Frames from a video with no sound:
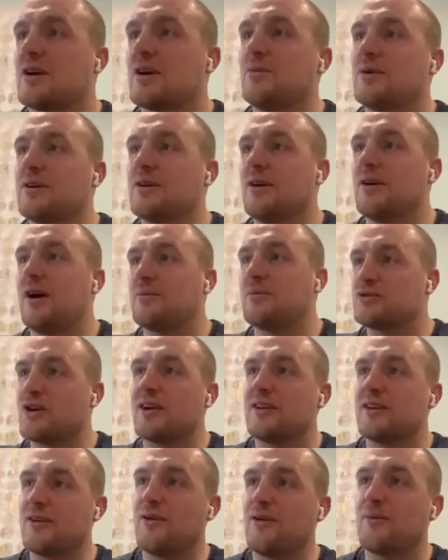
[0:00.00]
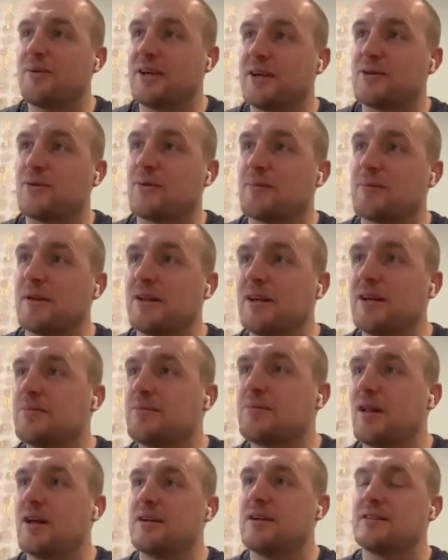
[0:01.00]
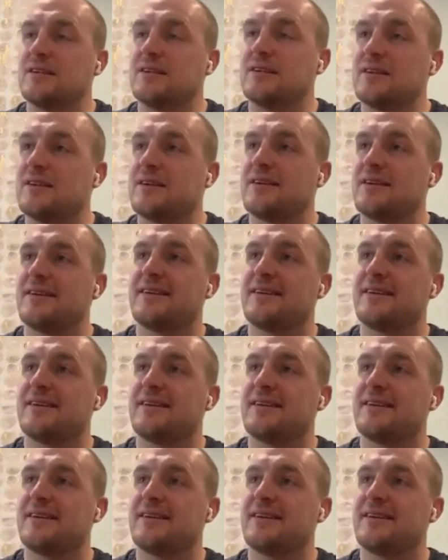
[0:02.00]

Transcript: can we go? I'm trying to not pick rugby league players here.